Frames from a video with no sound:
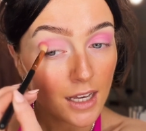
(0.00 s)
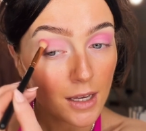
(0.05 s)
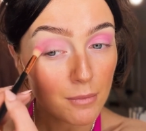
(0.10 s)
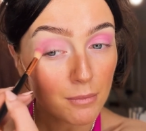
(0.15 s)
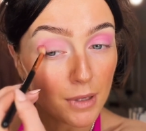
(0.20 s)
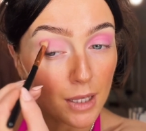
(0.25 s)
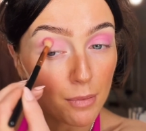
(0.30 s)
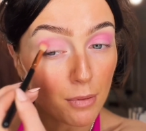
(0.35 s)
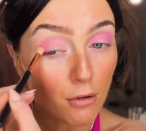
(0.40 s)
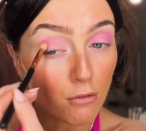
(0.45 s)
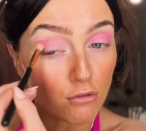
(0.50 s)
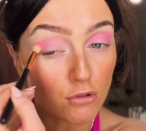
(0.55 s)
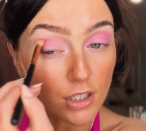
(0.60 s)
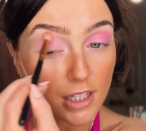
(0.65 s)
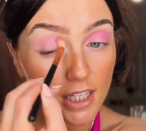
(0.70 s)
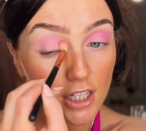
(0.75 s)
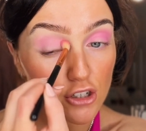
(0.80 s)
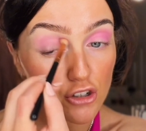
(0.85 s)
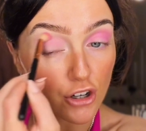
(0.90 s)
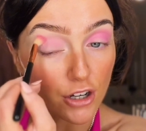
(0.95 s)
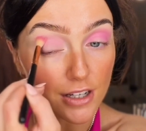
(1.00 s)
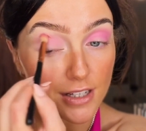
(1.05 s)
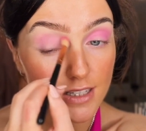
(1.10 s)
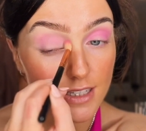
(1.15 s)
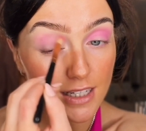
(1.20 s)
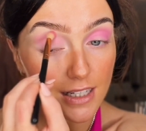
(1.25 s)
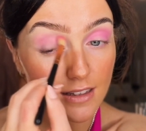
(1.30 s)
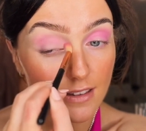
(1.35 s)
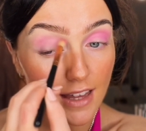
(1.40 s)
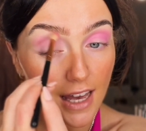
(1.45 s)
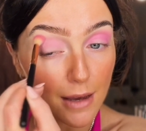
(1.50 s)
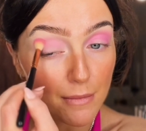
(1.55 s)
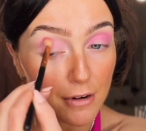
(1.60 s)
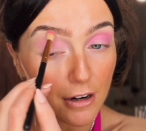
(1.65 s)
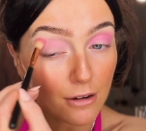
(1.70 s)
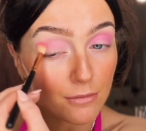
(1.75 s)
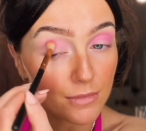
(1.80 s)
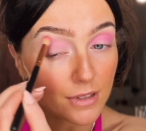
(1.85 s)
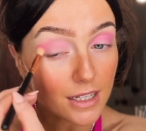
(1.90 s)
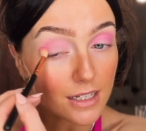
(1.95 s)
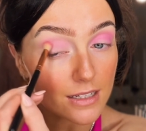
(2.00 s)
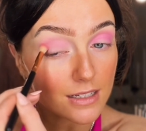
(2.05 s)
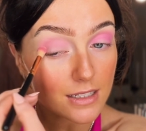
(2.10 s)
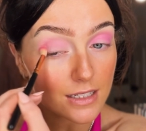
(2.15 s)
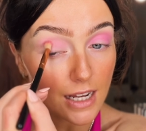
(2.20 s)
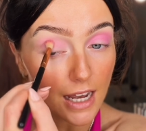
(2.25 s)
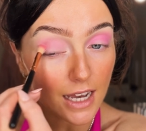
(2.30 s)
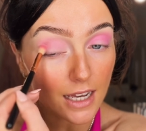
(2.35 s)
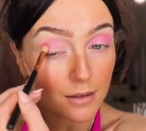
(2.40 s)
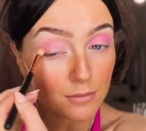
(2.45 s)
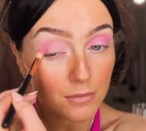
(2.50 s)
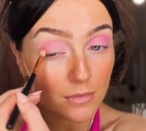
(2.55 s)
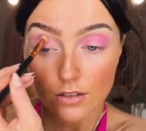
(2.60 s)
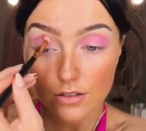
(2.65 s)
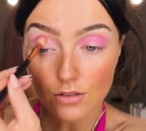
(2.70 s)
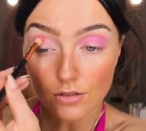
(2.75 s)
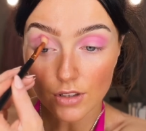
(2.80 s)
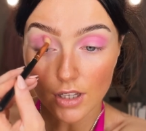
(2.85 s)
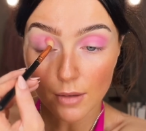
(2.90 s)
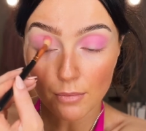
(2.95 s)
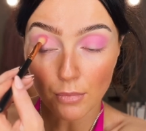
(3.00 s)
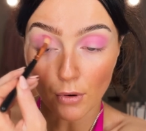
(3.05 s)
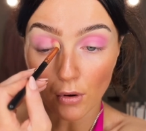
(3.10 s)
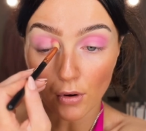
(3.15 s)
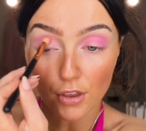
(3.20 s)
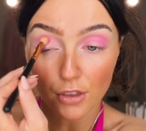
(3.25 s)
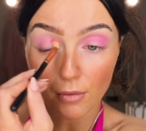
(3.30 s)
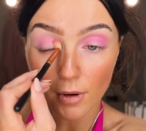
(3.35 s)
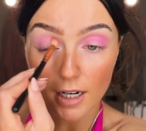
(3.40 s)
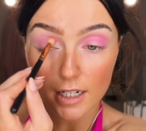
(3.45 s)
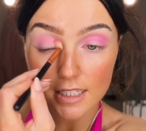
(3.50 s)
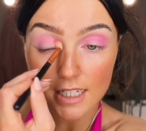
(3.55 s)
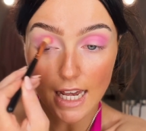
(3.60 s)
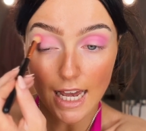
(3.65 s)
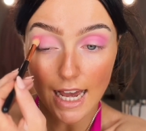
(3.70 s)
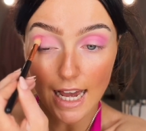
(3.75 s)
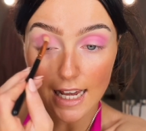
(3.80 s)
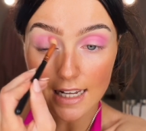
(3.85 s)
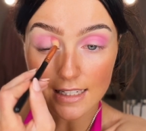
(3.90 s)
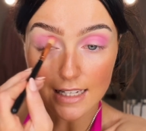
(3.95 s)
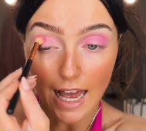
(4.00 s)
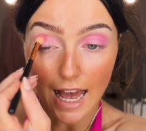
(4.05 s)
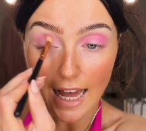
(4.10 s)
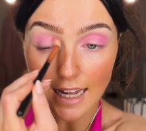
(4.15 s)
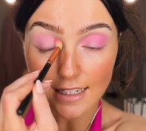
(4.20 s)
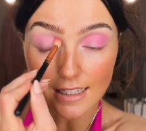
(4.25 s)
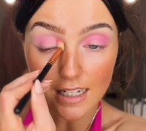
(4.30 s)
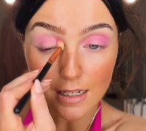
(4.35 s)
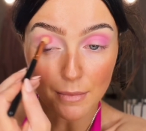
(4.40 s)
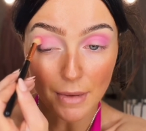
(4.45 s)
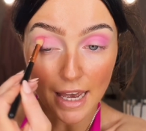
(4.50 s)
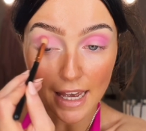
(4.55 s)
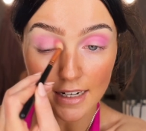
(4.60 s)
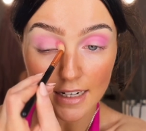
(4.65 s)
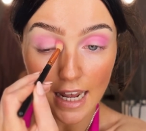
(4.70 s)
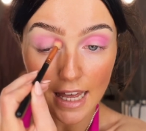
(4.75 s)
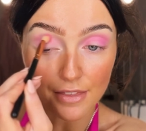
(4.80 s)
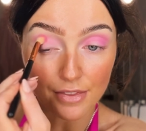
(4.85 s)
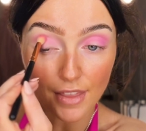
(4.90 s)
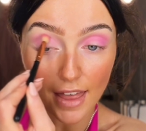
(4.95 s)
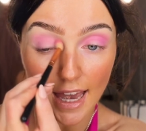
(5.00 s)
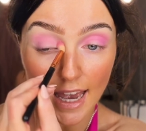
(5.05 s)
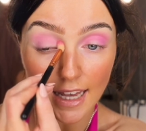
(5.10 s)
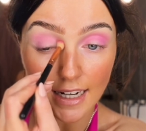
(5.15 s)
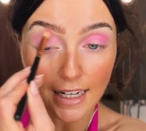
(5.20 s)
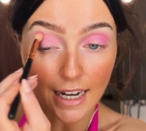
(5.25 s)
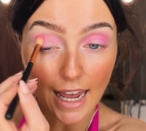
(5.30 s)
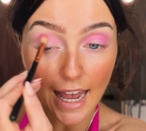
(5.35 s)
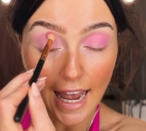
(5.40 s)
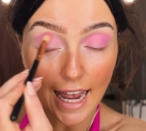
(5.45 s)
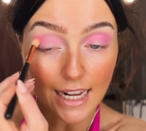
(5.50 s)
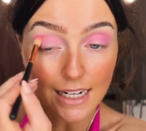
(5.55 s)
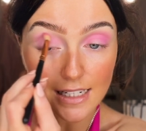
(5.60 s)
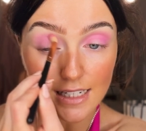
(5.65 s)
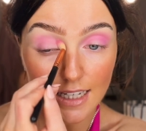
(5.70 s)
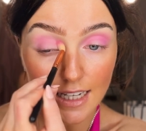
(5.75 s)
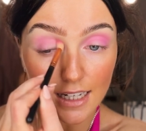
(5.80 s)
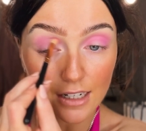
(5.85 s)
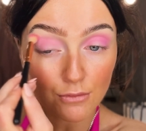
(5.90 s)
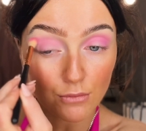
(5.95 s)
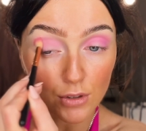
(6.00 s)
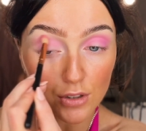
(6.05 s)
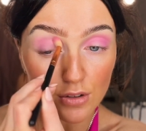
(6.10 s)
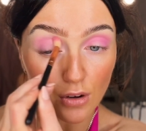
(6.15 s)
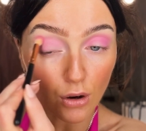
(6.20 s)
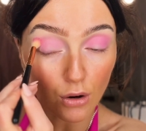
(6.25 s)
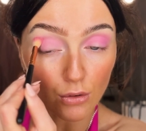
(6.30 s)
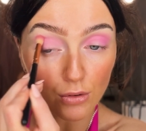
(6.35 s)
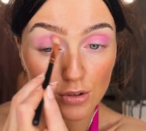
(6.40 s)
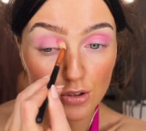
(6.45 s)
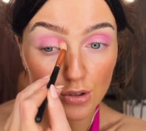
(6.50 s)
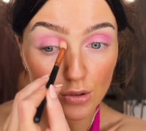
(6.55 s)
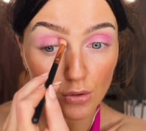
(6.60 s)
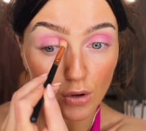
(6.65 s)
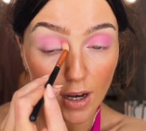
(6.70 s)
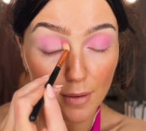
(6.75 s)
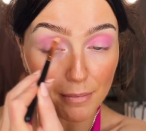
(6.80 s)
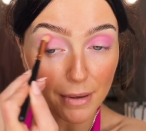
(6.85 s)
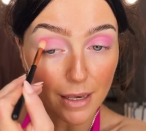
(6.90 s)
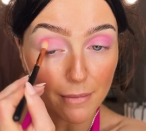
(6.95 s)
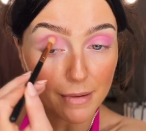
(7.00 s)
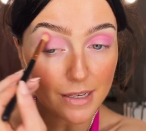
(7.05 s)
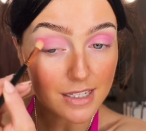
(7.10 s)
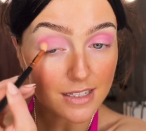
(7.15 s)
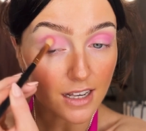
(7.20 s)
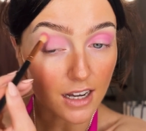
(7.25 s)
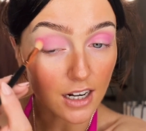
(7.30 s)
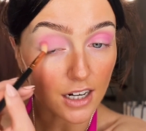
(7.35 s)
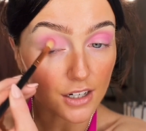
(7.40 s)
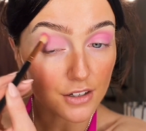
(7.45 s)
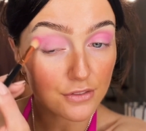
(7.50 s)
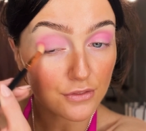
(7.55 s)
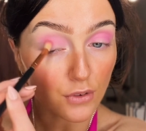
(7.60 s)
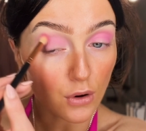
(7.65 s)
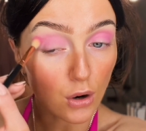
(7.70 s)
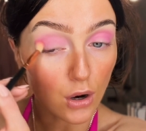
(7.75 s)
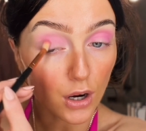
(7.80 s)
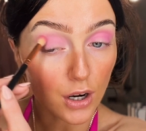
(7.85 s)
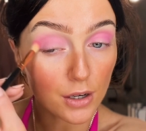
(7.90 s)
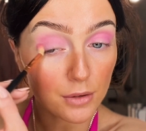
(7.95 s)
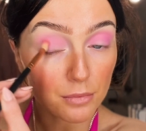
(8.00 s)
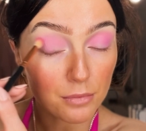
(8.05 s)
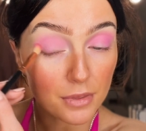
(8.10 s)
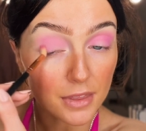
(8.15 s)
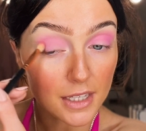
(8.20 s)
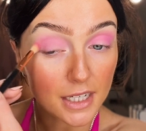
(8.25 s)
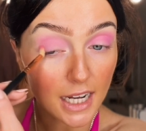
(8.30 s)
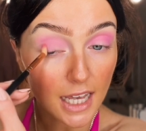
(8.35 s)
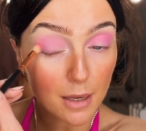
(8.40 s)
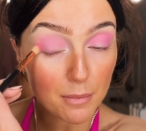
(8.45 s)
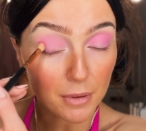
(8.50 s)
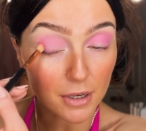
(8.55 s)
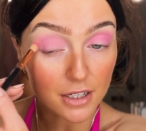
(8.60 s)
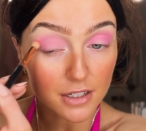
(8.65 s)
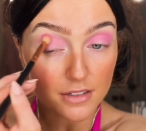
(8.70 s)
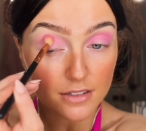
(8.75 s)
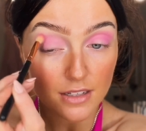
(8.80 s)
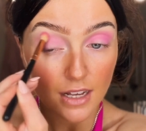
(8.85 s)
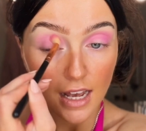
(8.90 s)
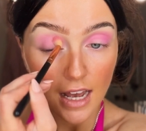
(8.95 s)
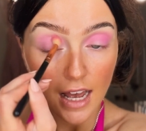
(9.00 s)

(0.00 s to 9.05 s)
People really trusted them around this time. So they both worked as handymen and then Ed Gein was also a babysitter for the neighbours